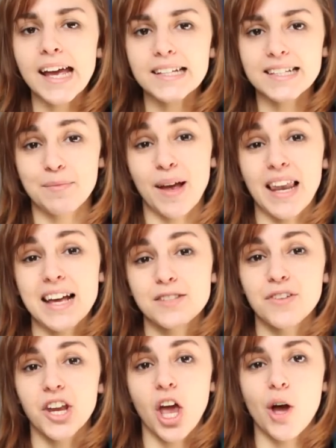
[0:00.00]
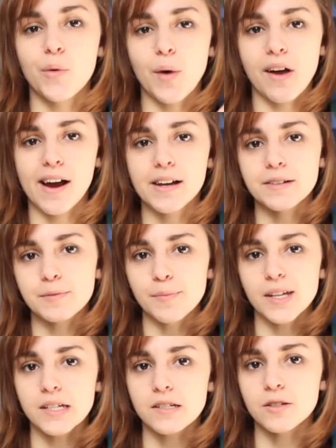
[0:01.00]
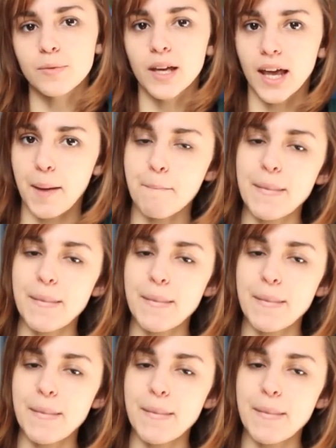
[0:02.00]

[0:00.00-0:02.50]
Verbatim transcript: here to see my last video where I admit to being a